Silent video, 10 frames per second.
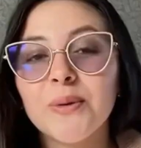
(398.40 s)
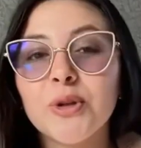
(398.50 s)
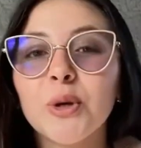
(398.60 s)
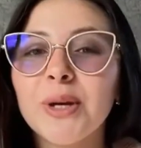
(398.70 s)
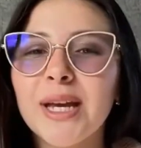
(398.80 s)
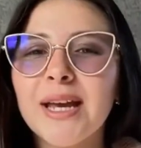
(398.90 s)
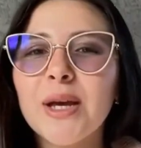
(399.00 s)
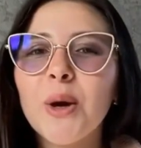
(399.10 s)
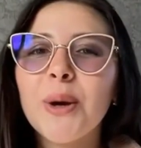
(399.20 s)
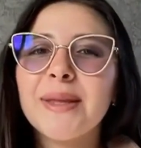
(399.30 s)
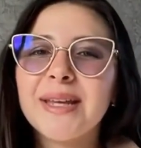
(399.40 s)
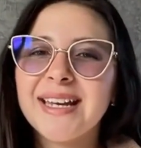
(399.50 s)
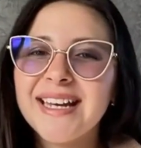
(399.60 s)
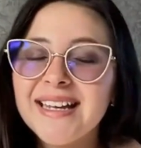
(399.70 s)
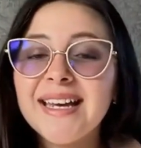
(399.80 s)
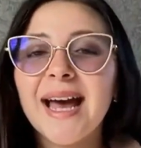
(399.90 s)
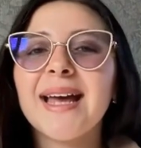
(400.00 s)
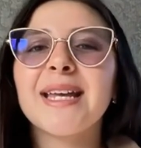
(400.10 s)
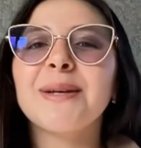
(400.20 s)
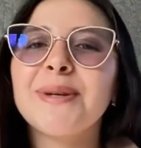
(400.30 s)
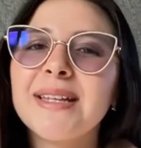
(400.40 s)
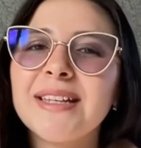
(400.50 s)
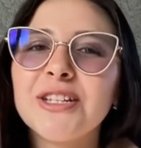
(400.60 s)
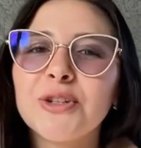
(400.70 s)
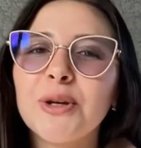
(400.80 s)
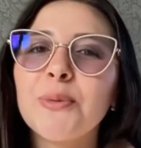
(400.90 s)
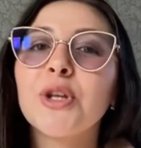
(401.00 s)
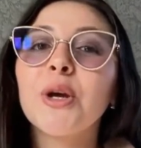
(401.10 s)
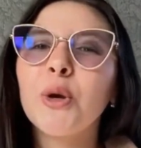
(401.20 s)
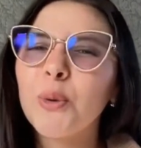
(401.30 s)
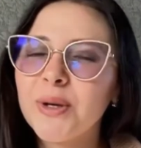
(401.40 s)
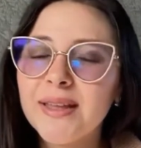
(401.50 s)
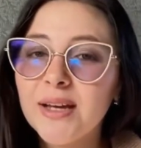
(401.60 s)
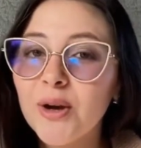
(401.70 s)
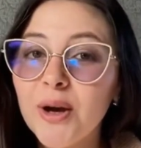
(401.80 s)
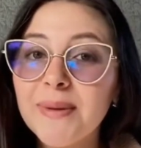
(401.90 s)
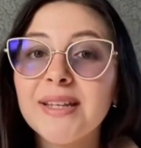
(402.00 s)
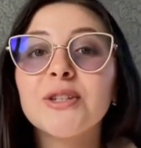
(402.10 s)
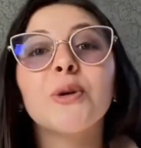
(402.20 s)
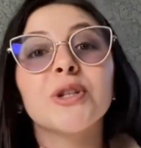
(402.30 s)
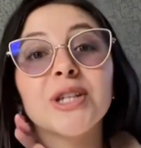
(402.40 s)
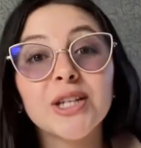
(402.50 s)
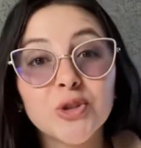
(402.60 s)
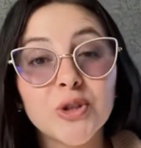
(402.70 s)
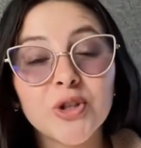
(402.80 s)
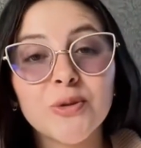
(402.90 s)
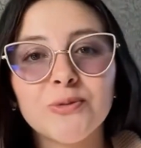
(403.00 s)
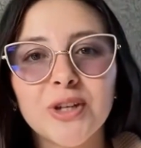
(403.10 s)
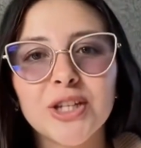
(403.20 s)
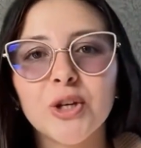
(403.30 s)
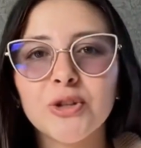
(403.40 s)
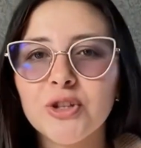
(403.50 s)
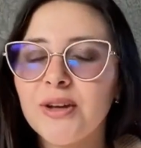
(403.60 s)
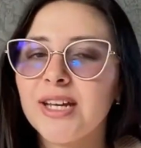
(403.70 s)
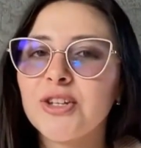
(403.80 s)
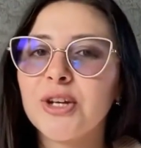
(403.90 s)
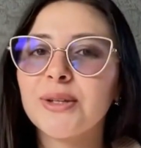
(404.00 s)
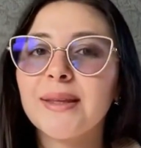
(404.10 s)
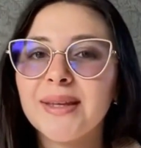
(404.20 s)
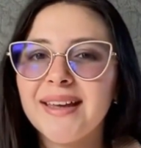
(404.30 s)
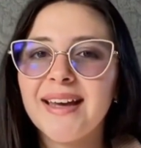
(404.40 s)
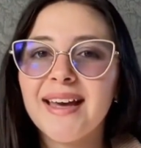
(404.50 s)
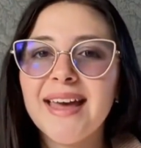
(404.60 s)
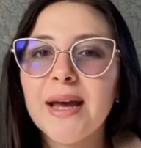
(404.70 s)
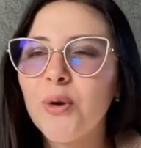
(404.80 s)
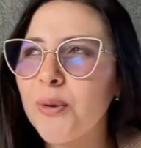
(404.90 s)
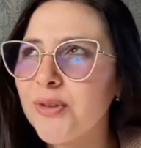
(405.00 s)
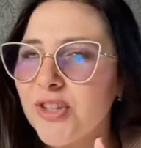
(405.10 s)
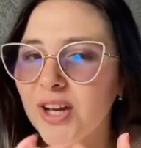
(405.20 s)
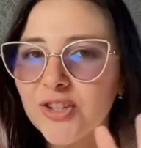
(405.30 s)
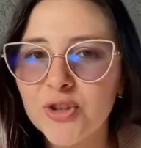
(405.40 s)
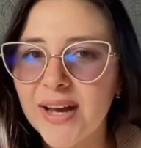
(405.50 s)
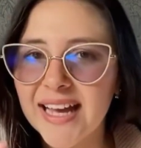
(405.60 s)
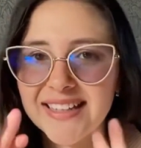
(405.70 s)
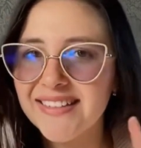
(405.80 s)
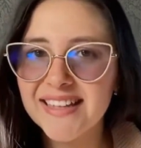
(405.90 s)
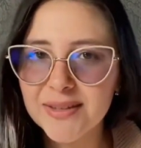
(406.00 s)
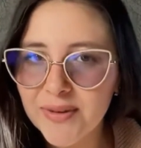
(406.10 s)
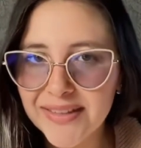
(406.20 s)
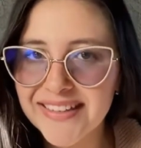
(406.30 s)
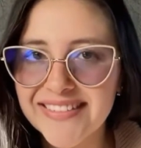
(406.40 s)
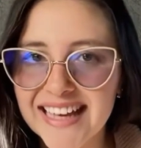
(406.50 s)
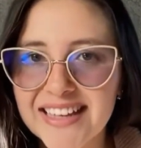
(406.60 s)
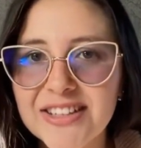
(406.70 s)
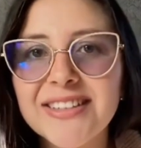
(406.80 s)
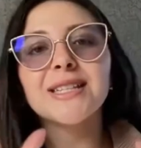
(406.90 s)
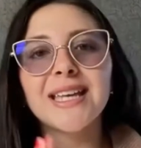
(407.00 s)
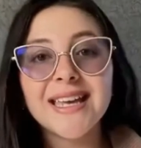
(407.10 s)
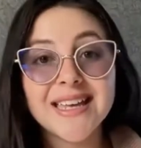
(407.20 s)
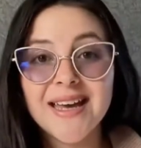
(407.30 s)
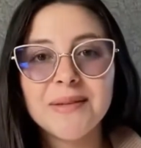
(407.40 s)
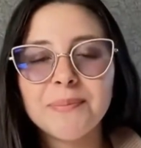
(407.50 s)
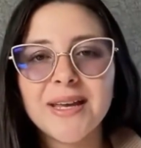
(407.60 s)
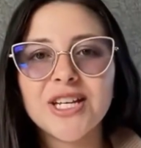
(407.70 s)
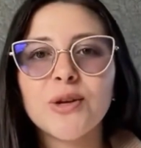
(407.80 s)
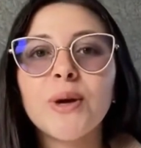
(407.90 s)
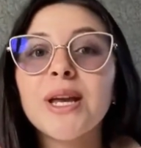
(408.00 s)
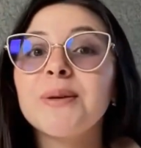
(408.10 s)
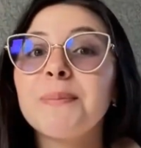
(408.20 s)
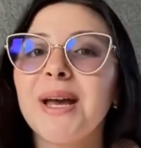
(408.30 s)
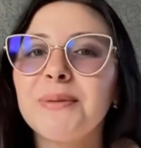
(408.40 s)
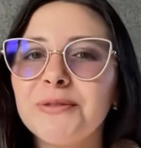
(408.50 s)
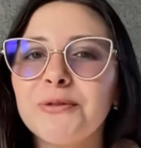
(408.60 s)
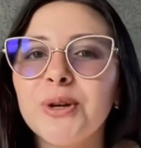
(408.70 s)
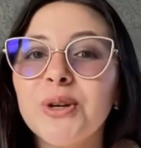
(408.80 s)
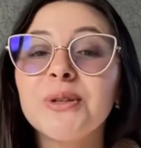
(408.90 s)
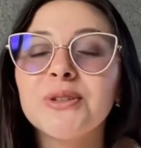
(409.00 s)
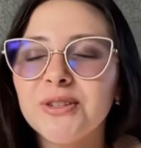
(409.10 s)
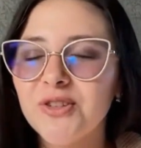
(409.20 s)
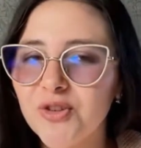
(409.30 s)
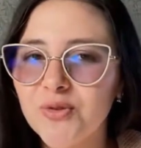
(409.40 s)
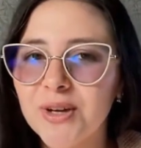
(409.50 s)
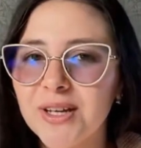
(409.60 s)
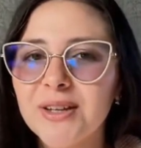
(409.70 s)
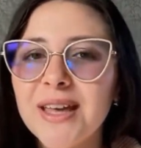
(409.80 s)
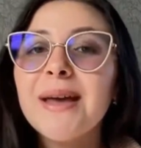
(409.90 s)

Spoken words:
So click on the link I leave in the description or in the comments to schedule your free consultation. They won't charge you anything with this agency, and being one of my referrals, you will,